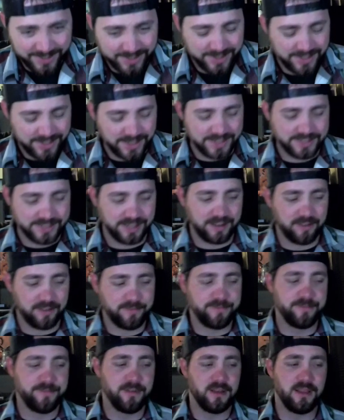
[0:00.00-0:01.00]
is like
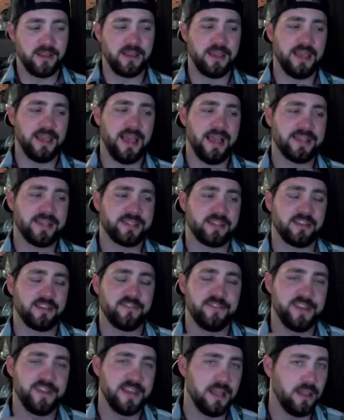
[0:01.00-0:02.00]
has like a
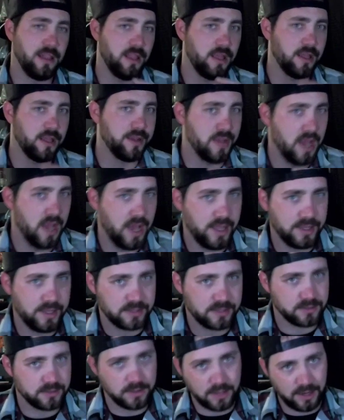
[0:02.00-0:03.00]
vanilla nut
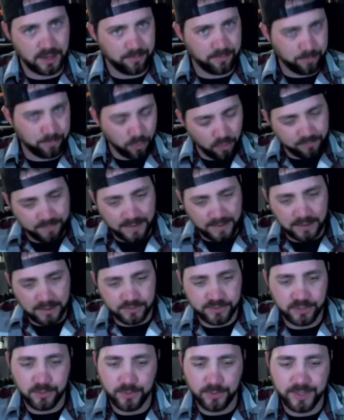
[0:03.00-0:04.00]
kind of profile
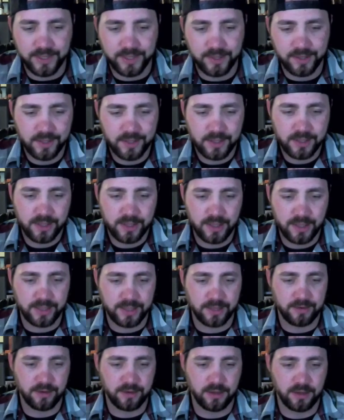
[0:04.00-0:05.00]
to it,
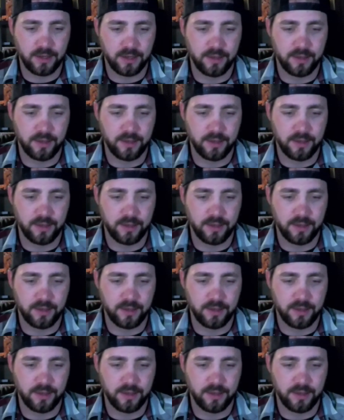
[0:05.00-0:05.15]
and